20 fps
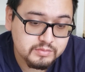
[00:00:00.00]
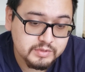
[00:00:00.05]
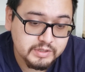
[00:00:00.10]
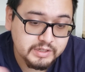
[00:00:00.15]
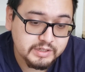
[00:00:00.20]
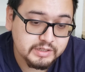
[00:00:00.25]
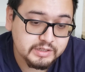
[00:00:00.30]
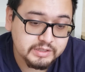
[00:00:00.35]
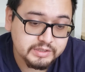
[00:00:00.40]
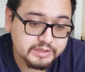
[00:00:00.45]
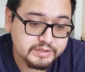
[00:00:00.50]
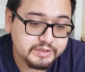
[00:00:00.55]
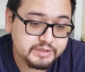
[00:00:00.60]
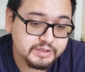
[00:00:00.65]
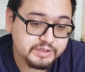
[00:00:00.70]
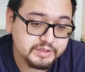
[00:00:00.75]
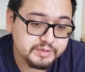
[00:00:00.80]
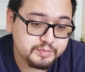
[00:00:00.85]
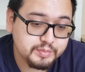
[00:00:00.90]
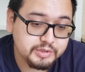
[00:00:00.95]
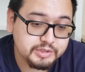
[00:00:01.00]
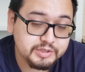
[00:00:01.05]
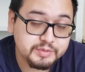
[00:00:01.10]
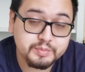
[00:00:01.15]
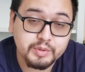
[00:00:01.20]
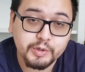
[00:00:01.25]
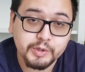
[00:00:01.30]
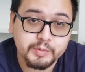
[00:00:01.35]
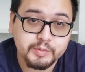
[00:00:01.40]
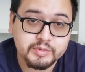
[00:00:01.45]
And it just puts
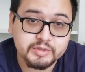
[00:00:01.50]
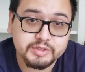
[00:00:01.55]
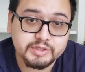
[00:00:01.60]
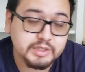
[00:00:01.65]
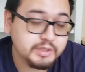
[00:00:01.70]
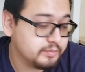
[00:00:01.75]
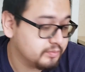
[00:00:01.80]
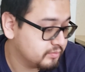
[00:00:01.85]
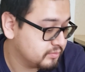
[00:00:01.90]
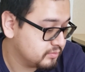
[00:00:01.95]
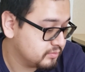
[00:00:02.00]
Pokemon sleep.